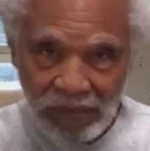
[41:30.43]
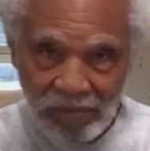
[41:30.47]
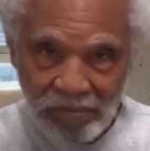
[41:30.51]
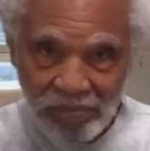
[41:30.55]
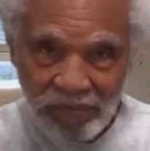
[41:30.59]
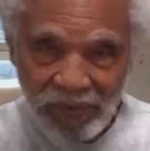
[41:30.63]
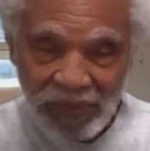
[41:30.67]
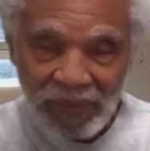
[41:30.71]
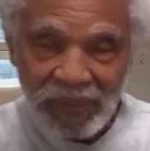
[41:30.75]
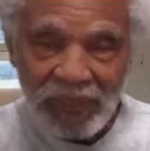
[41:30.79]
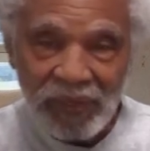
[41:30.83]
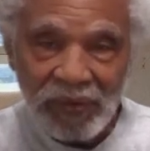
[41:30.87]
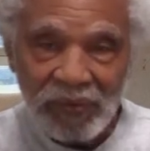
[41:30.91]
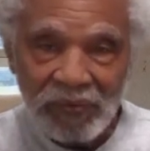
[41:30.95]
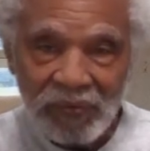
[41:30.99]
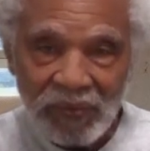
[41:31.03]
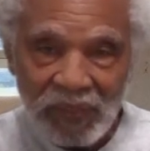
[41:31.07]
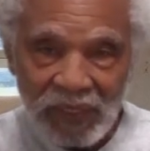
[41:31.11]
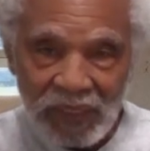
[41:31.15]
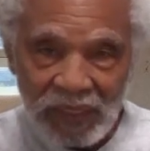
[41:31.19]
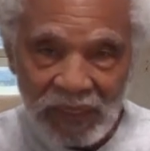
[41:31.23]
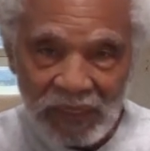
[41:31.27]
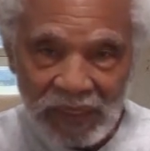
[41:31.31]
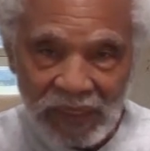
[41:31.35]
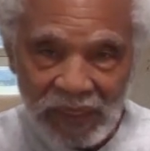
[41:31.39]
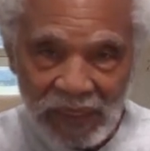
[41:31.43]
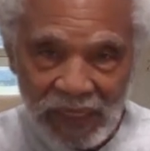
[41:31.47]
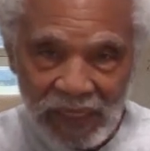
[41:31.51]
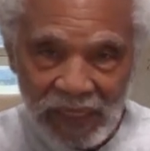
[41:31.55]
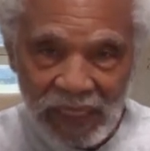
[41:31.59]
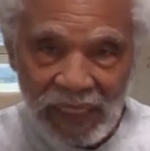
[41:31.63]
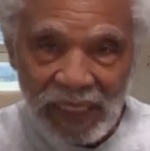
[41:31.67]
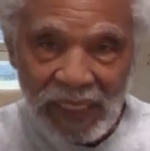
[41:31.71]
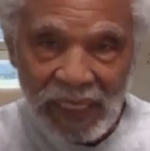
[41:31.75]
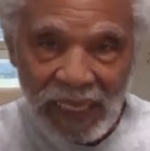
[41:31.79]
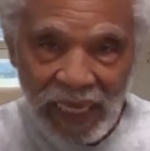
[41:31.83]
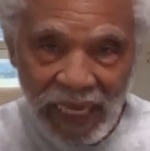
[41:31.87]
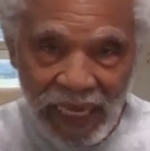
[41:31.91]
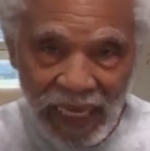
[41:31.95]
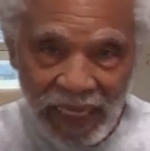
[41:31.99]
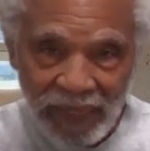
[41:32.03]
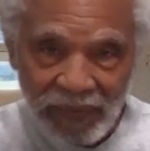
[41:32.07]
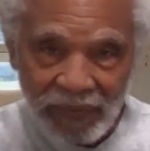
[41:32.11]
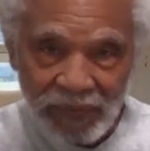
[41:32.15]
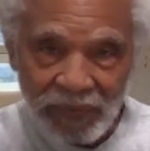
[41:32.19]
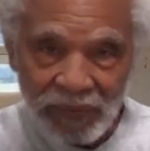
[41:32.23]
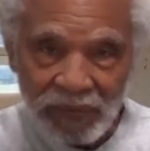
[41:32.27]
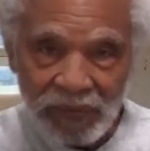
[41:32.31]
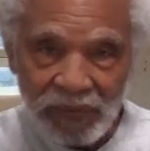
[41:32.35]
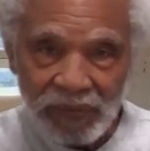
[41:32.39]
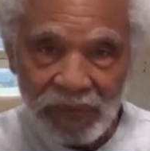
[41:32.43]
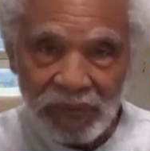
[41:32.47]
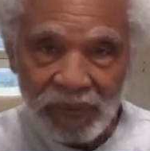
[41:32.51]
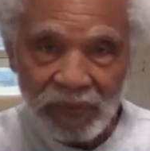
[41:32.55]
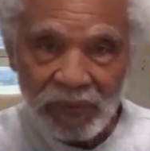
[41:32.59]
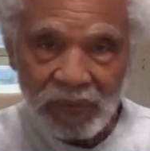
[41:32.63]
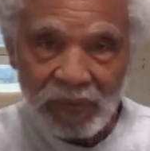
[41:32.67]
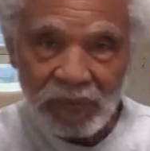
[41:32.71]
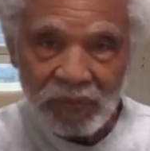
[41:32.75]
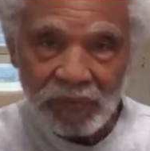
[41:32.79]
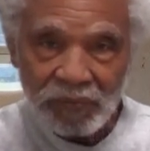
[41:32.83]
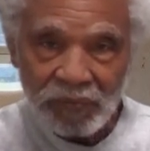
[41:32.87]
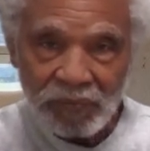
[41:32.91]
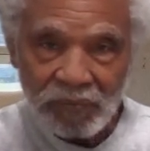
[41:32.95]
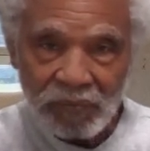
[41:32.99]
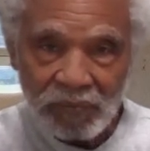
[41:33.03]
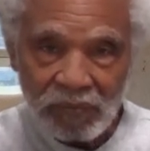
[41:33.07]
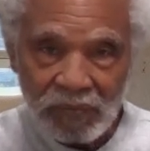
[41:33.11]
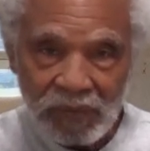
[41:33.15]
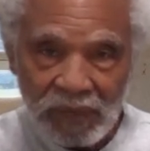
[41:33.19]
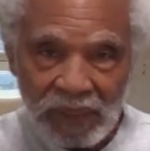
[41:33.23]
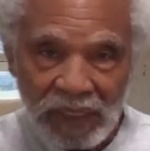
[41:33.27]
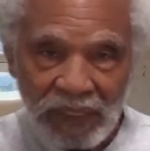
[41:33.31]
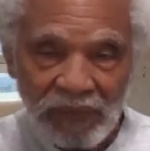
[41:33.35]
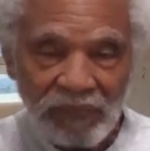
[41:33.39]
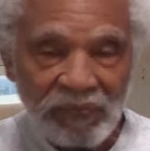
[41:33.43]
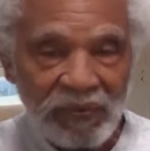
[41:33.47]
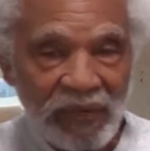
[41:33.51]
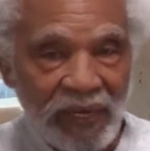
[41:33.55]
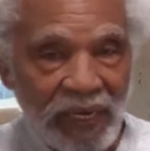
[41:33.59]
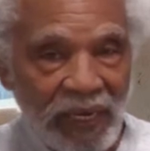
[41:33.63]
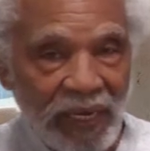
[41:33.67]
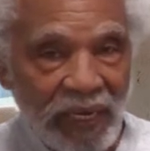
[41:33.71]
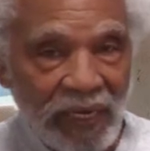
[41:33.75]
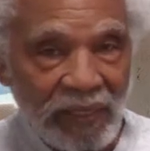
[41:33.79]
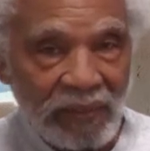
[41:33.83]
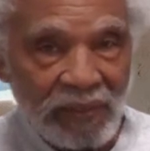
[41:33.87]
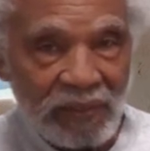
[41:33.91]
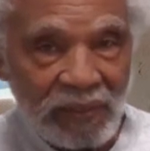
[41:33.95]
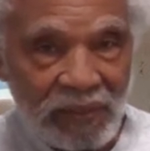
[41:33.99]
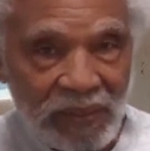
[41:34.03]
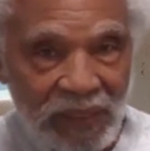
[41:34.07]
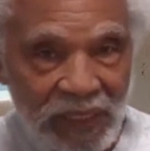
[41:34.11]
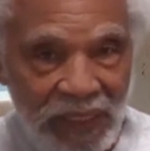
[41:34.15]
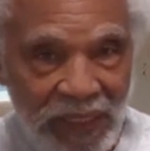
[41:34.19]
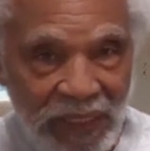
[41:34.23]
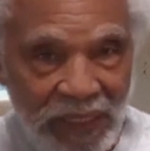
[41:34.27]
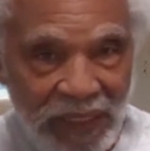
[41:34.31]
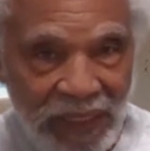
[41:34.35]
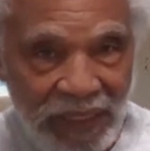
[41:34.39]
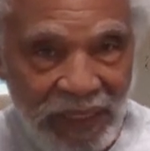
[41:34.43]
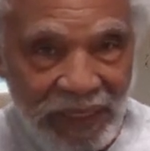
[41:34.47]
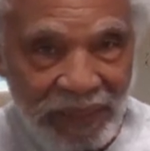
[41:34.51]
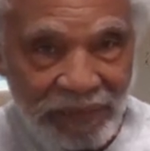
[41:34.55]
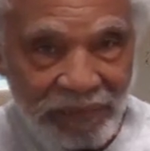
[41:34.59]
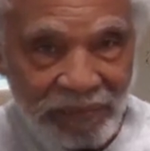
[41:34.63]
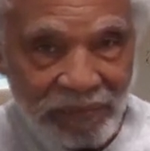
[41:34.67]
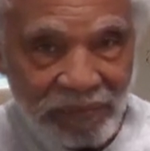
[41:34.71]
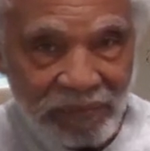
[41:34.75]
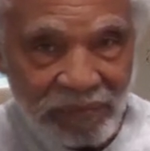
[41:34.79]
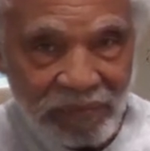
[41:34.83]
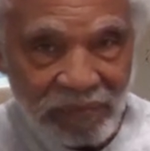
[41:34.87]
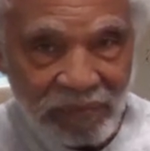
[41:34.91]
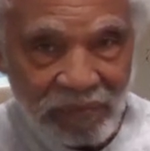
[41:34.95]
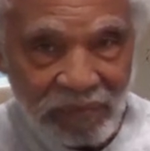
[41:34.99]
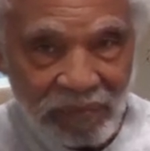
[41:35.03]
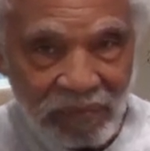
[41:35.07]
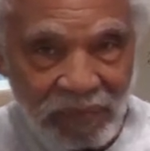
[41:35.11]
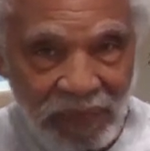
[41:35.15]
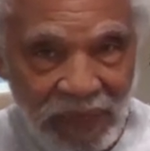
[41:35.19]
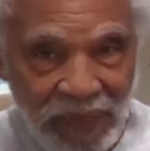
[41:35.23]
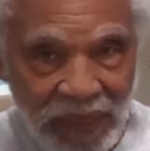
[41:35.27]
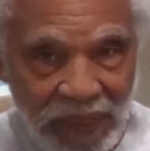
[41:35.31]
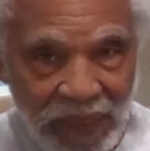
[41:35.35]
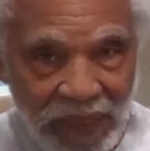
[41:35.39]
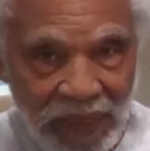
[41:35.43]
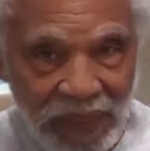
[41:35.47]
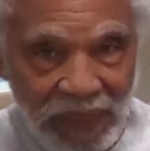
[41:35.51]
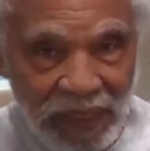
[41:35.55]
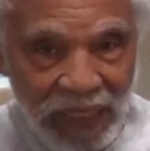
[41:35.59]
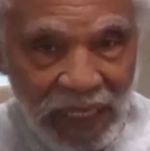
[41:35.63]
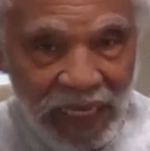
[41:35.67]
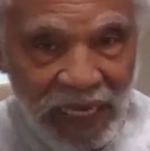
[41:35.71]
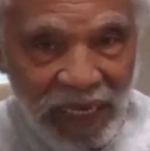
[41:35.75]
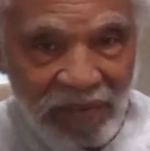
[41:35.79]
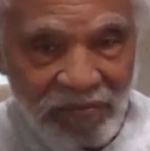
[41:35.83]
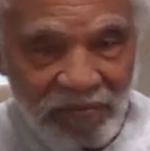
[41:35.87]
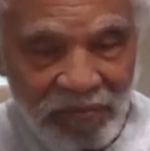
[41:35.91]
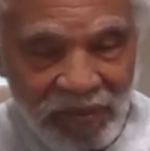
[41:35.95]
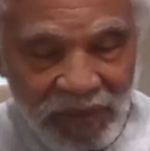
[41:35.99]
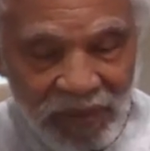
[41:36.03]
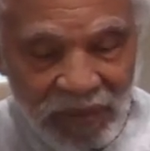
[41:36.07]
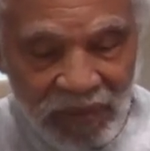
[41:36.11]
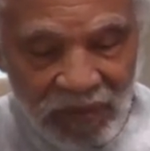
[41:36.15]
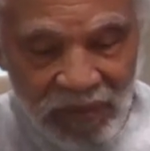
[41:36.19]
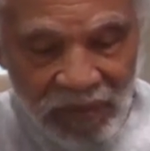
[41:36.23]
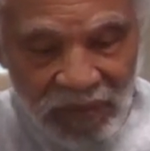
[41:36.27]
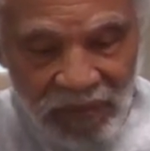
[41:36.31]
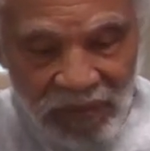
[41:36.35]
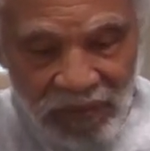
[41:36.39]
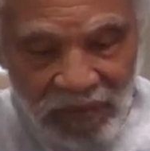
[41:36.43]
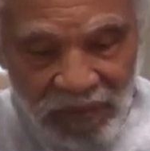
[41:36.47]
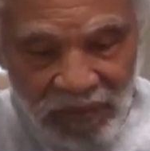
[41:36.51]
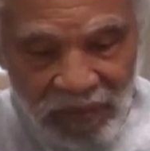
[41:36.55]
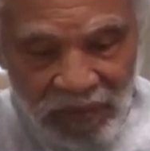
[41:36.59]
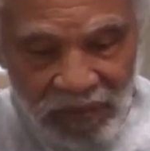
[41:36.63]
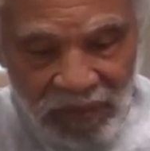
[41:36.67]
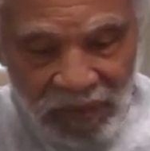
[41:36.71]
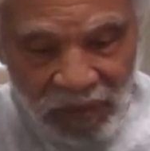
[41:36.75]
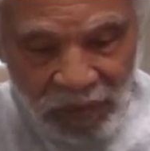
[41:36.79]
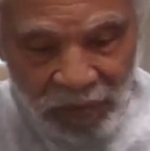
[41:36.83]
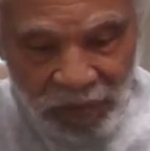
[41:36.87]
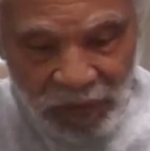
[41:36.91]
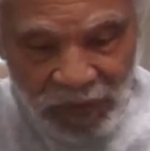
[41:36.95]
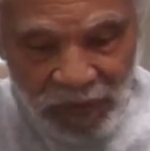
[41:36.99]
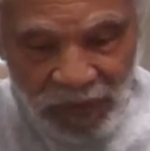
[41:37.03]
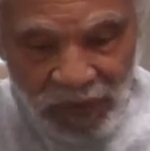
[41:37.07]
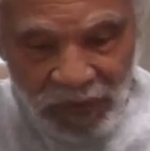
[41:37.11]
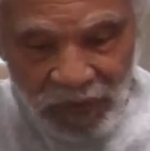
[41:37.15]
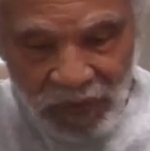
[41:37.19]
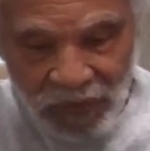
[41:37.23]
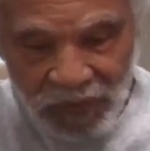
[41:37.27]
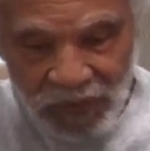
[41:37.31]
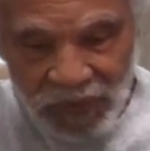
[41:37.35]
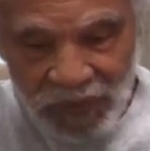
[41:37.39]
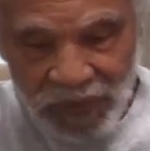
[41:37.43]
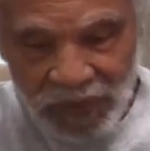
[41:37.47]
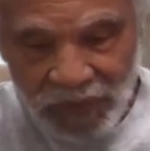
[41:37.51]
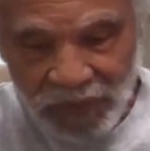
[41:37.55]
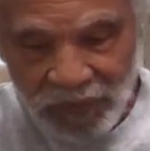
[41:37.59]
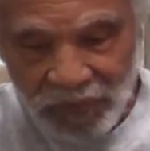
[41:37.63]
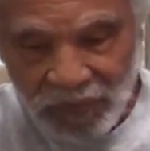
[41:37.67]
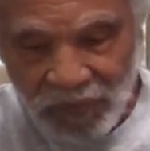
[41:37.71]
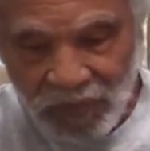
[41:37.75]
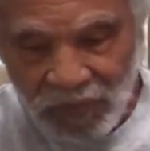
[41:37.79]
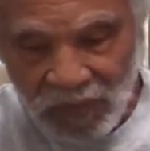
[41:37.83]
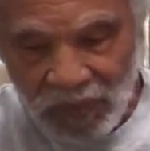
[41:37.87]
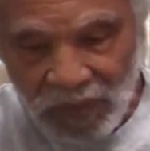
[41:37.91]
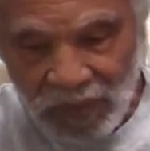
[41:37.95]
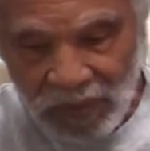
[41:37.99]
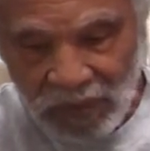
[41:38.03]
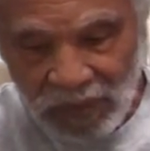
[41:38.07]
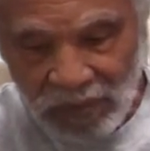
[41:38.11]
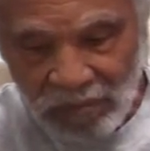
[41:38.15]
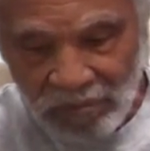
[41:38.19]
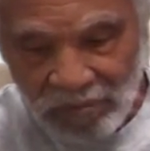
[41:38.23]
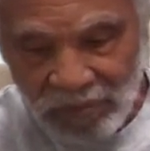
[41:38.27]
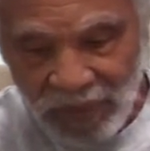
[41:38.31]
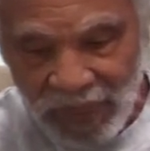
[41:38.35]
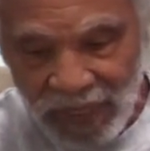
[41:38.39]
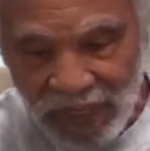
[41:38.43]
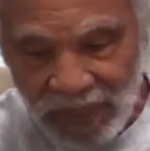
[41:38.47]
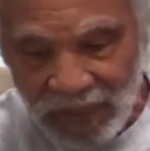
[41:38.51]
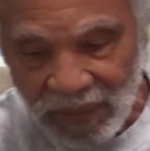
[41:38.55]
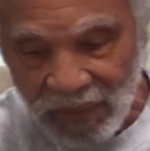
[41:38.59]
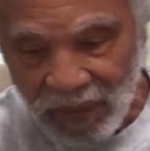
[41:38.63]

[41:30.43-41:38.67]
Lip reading: But there are things that I could do if I had the time. I've been approached by